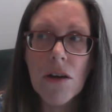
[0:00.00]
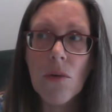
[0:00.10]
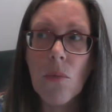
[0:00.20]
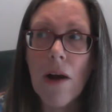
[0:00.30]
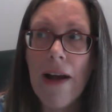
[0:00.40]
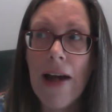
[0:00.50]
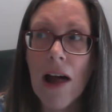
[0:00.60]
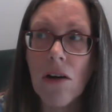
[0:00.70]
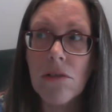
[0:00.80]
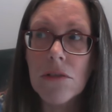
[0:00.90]

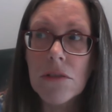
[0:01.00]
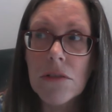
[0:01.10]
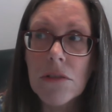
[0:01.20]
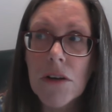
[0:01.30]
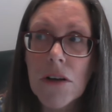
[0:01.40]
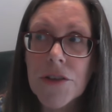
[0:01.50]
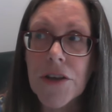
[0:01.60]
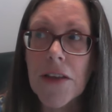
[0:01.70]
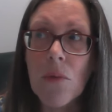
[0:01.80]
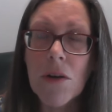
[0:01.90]
Wow.
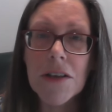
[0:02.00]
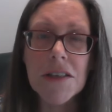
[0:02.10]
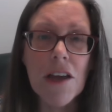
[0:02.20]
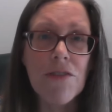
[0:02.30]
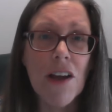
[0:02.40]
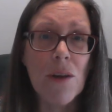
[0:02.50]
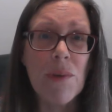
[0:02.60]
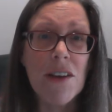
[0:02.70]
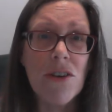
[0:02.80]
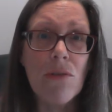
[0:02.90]
So they want to see if you're going to
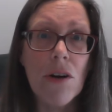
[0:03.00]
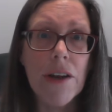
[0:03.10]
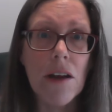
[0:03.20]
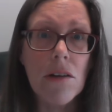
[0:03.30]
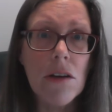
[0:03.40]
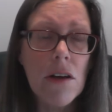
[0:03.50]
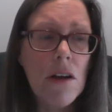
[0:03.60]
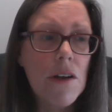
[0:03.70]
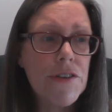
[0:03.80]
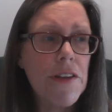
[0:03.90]
be neurotic.
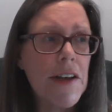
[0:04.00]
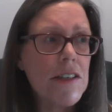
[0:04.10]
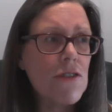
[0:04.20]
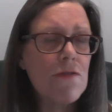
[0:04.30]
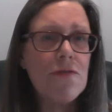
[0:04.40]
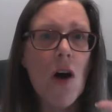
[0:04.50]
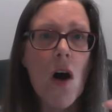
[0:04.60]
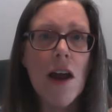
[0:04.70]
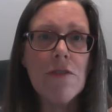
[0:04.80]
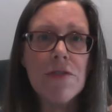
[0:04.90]
So that's the
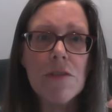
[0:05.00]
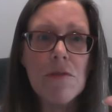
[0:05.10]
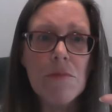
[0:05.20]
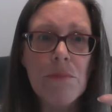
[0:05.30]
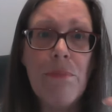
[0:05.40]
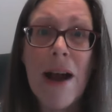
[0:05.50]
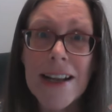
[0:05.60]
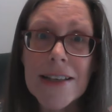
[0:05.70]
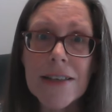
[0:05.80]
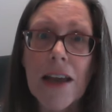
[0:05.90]
five
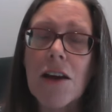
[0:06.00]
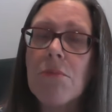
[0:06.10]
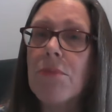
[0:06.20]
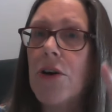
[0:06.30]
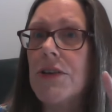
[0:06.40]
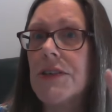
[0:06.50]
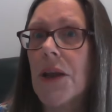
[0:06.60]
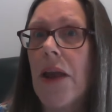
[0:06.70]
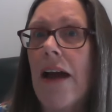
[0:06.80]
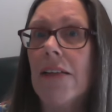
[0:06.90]
basic
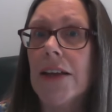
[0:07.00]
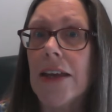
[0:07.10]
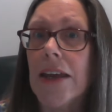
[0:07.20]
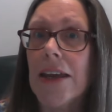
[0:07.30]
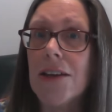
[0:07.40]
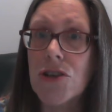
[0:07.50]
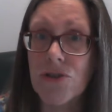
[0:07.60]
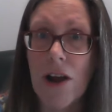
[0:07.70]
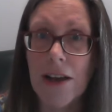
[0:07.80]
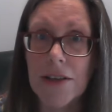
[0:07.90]
personality
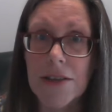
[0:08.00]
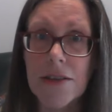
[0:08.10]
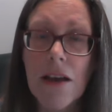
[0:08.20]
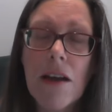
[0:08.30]
traits